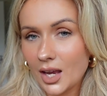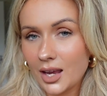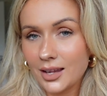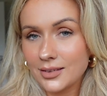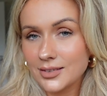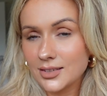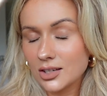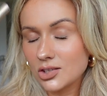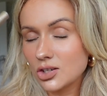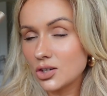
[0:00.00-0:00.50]

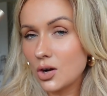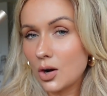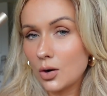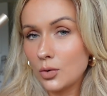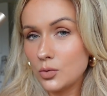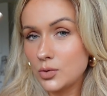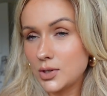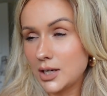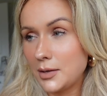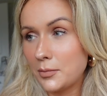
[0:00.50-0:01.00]
Such an
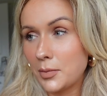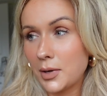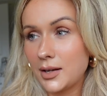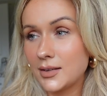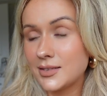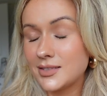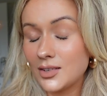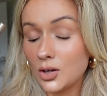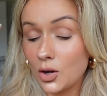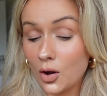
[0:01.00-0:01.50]
oldie, but
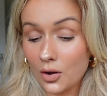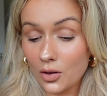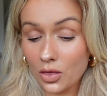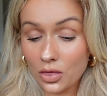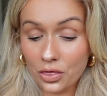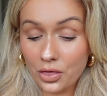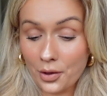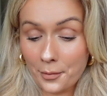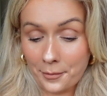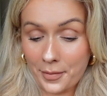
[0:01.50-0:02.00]
it's
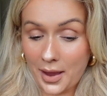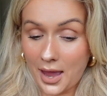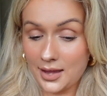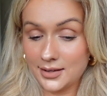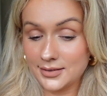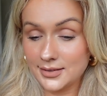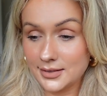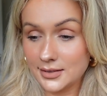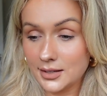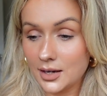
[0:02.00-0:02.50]
the
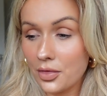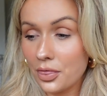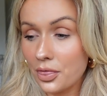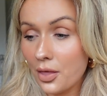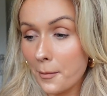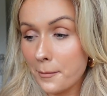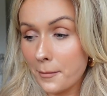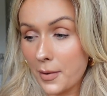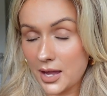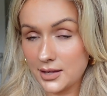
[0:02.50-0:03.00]

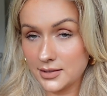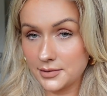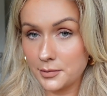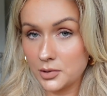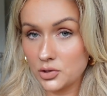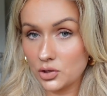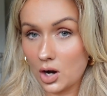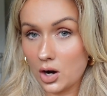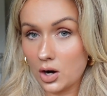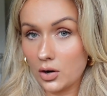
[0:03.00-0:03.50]
best
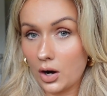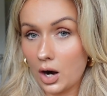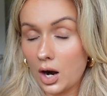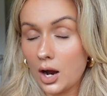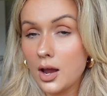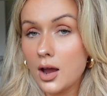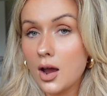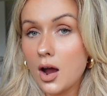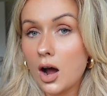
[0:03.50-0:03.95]
mascara.